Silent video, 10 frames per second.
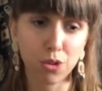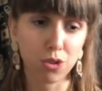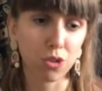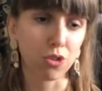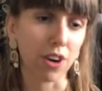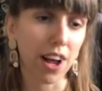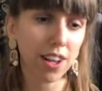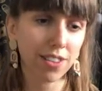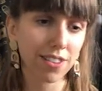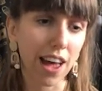
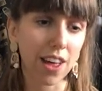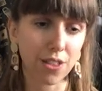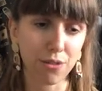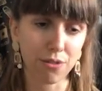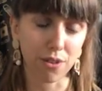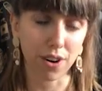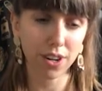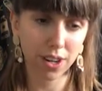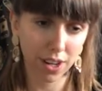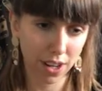strands at the front